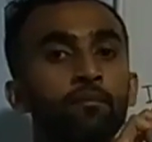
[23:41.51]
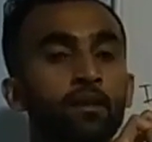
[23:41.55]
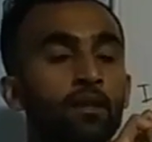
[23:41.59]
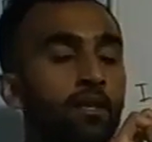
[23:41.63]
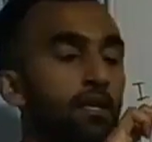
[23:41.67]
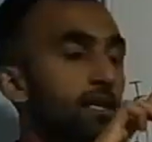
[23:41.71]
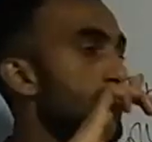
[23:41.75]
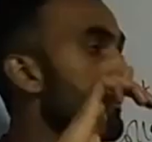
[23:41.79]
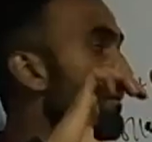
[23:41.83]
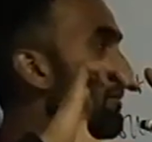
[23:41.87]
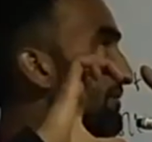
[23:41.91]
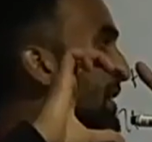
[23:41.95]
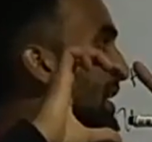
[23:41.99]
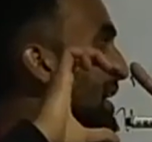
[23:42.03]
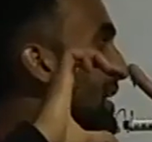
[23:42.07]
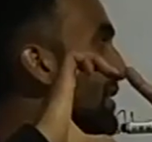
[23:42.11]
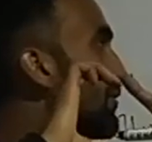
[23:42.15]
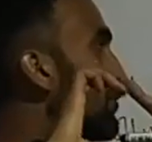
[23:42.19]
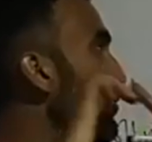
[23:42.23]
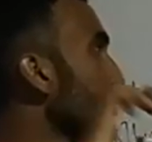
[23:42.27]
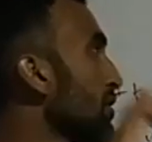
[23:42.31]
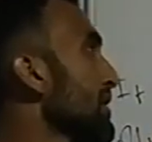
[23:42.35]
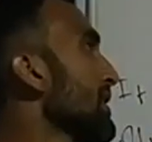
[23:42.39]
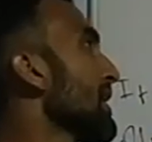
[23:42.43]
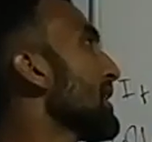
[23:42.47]
If they are
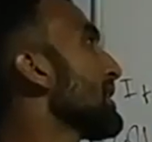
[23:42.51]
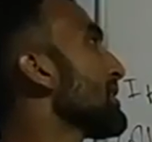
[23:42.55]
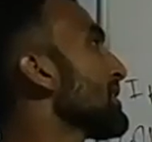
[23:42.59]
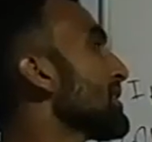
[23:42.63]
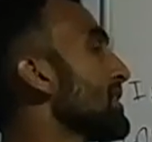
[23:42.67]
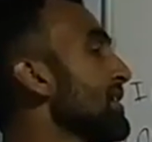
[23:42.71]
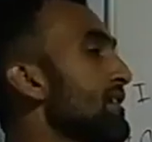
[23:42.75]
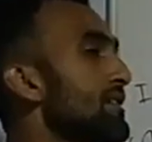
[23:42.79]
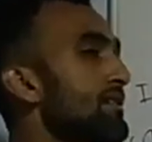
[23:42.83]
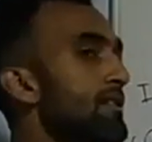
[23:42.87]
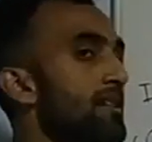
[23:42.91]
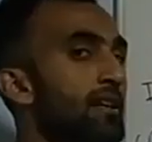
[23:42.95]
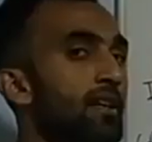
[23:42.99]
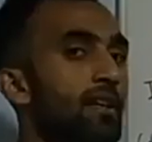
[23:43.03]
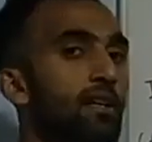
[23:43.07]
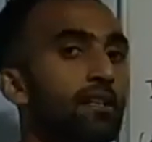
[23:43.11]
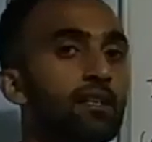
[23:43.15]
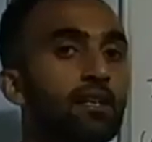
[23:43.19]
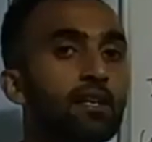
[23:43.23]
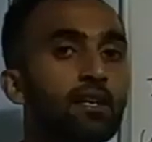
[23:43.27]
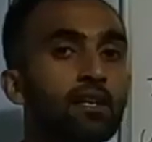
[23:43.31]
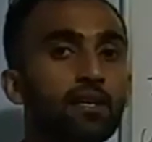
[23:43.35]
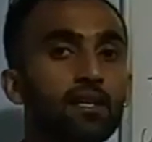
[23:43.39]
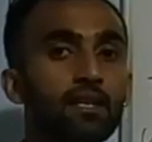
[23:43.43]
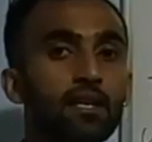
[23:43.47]
not enclosing
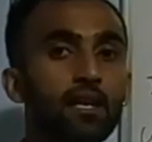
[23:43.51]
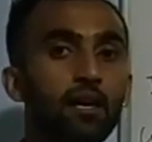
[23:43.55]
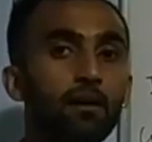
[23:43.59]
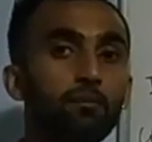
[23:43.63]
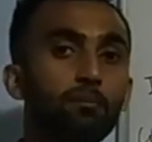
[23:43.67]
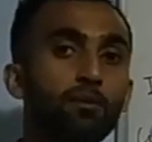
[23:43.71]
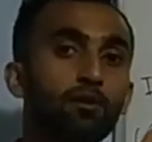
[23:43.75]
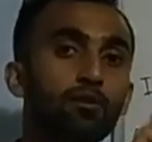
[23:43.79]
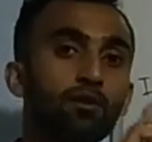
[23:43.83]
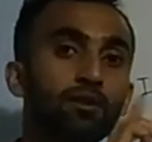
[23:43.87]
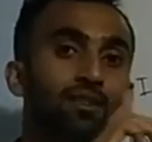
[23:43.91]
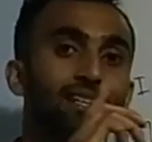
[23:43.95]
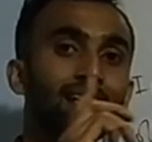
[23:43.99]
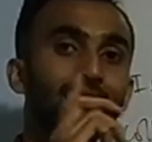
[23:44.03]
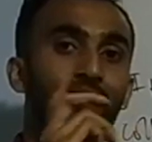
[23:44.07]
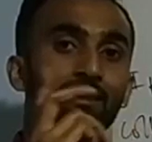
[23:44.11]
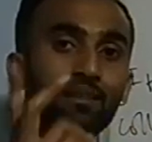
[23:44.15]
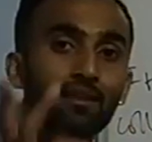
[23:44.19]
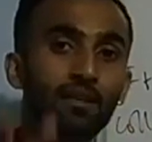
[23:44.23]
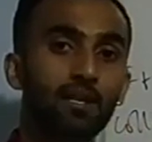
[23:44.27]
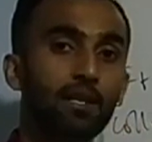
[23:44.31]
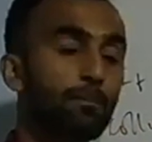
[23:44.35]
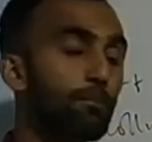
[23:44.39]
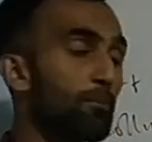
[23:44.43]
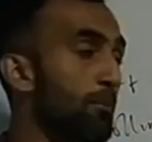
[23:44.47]
any area, because there are
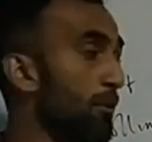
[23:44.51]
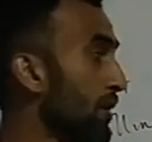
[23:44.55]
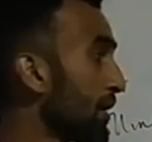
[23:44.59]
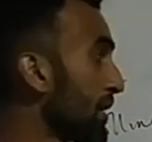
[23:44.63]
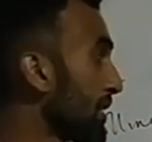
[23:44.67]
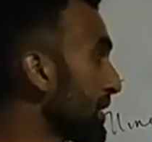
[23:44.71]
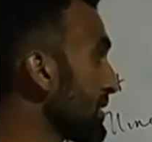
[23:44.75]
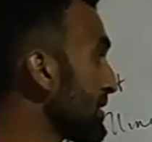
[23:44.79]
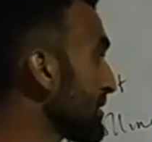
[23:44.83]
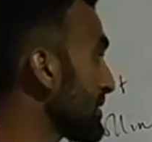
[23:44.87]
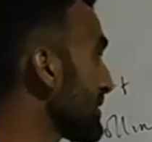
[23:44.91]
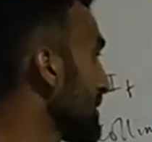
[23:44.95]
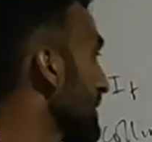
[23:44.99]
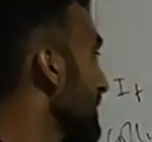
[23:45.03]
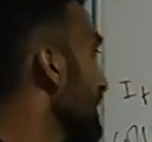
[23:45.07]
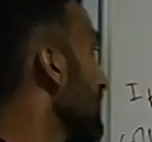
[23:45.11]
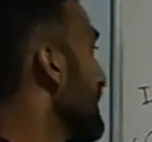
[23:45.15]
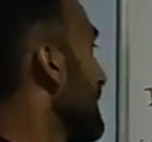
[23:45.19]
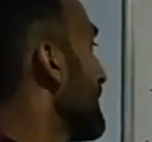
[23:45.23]
3 points,